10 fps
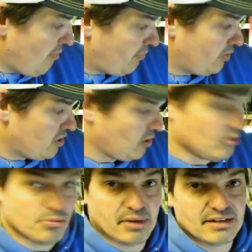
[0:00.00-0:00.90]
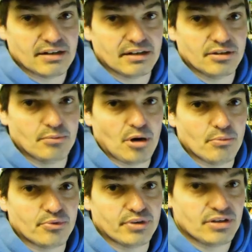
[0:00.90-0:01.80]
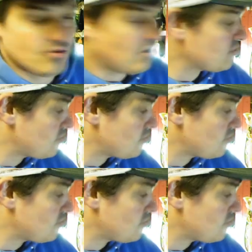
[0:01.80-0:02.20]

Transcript: my perch lures are basically the bottom three drawers